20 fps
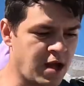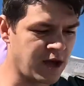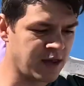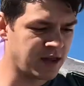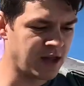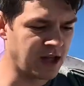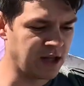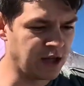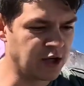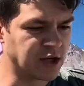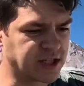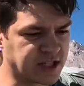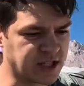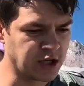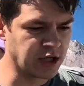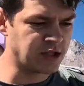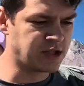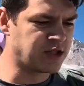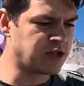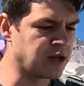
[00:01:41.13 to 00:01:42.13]
that looks
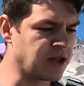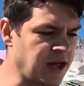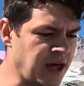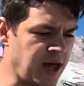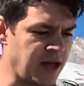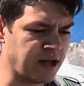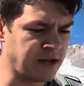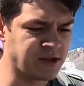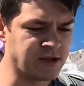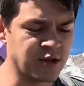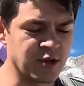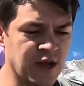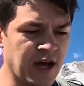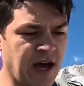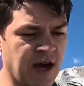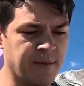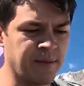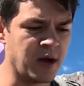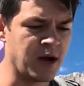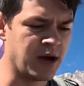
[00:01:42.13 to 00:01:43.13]
good to
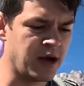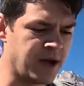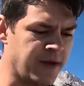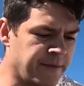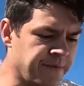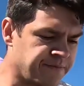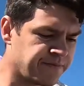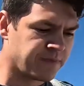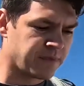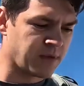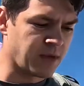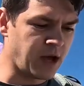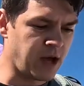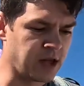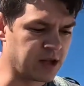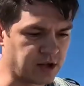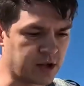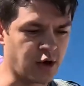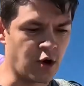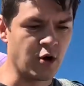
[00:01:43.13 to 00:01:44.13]
them
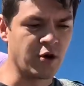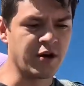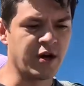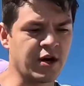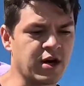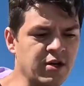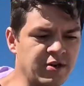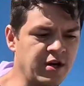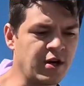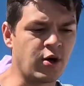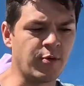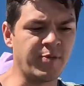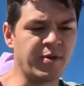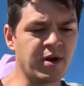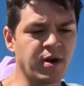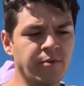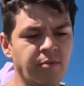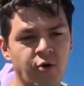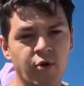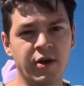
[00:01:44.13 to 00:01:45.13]
and go there on the
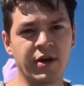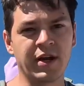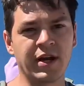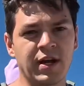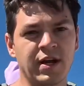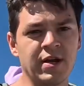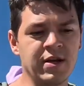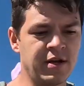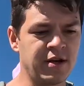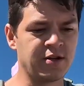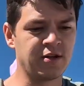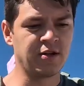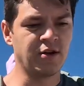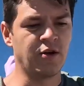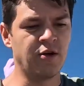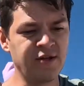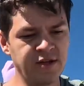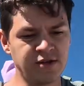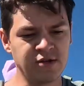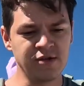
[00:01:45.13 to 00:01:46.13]
opening morning,
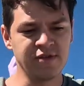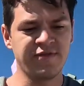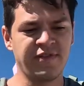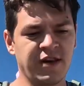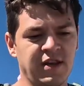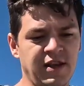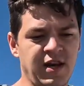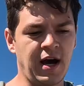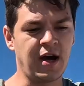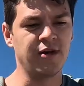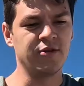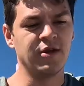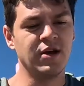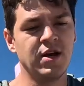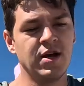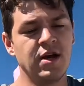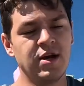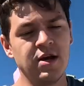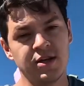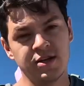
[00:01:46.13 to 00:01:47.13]
only to find out
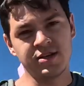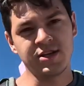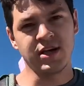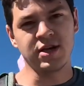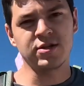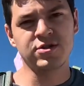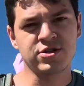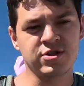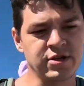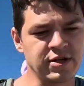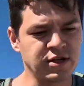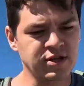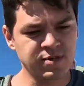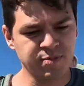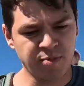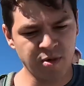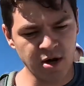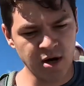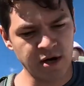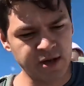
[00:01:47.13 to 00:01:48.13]
10 trucks
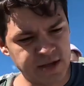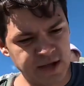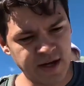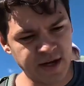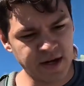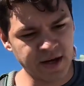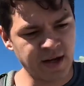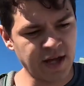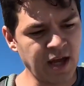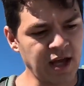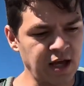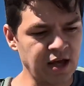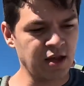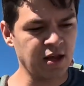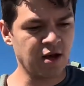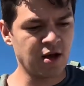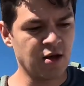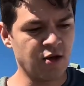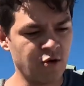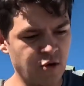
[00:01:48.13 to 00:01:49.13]
parked at a gate
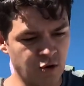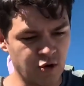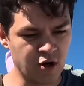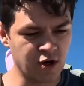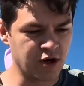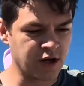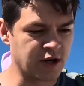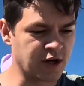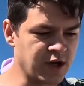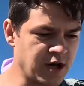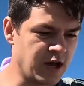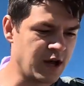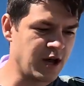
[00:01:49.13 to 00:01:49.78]
or